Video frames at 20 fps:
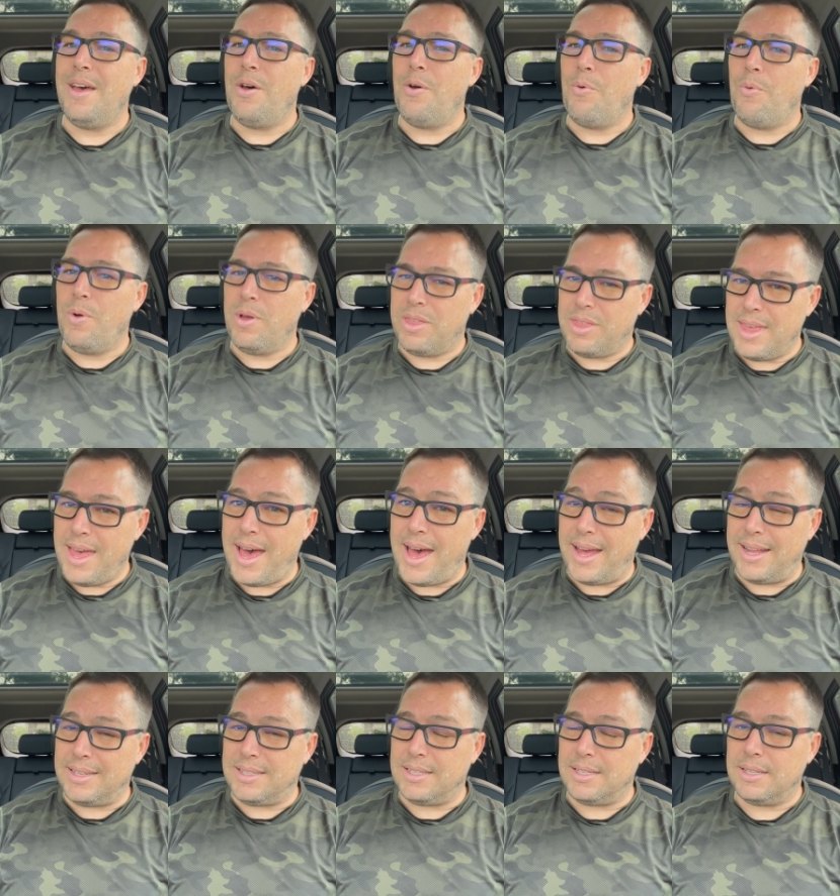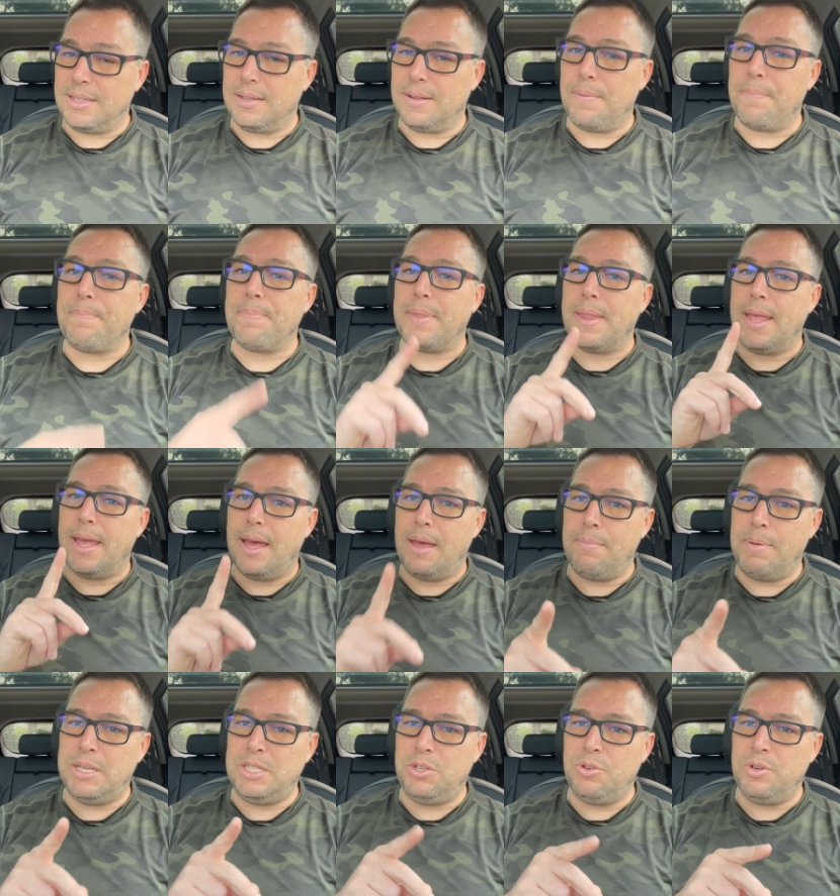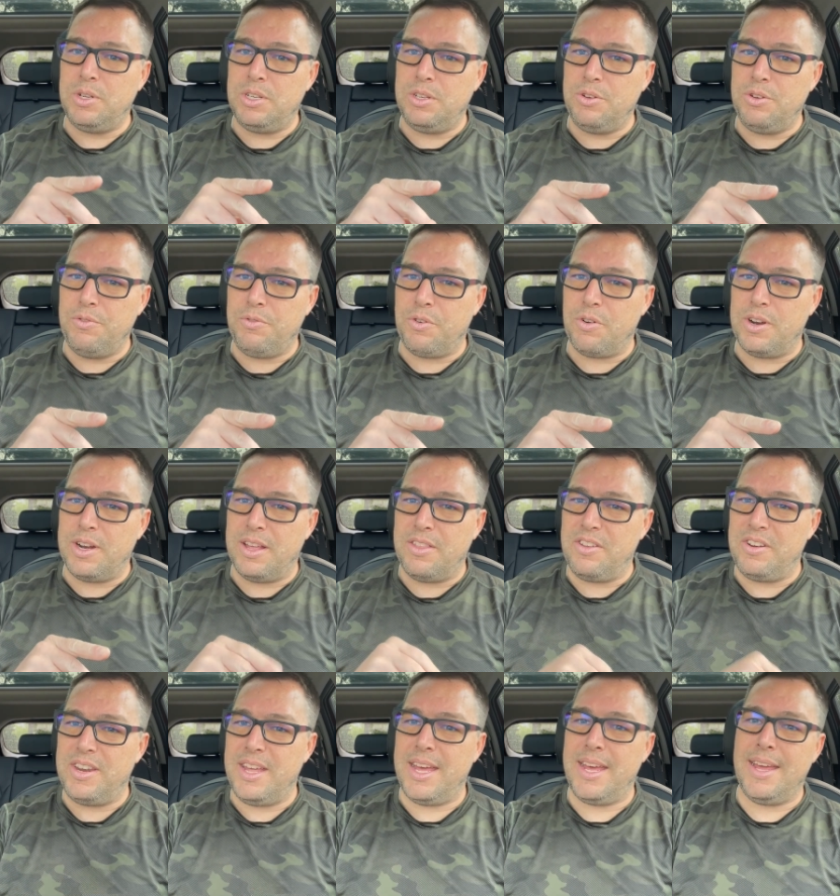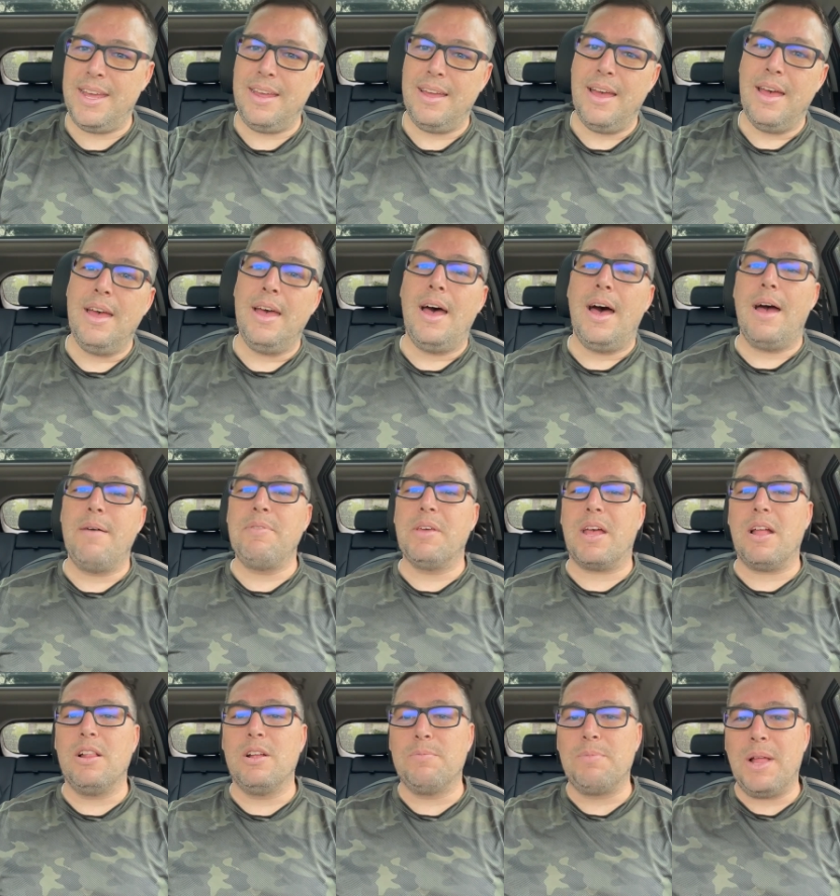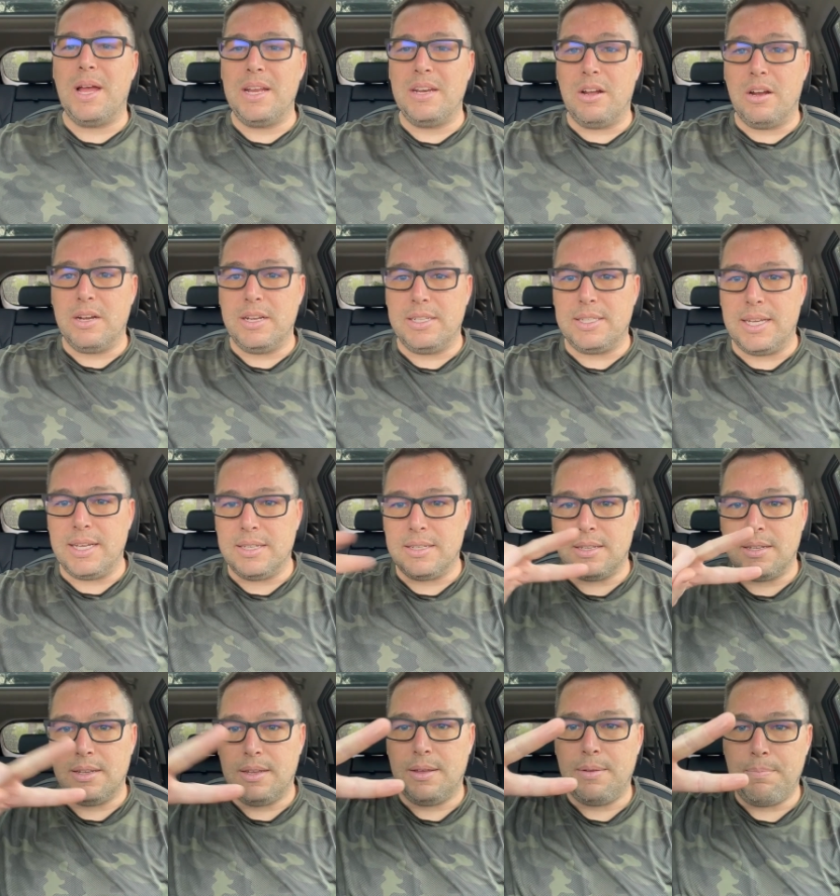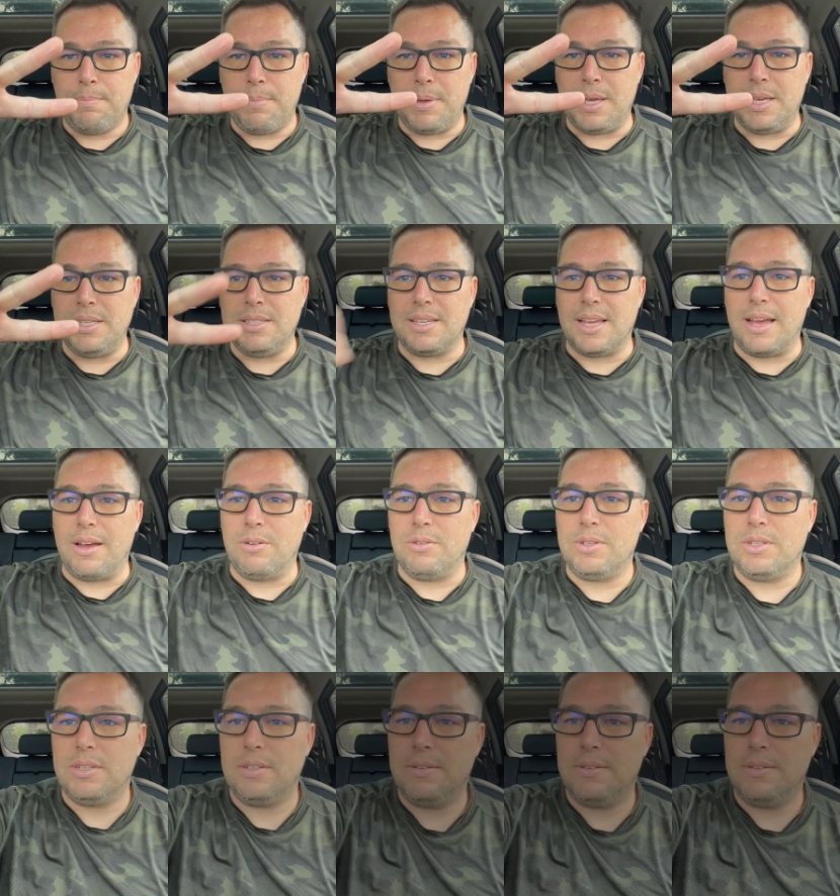With that, I bid you adieu for another day. I'm the colorblind architect. Peace out.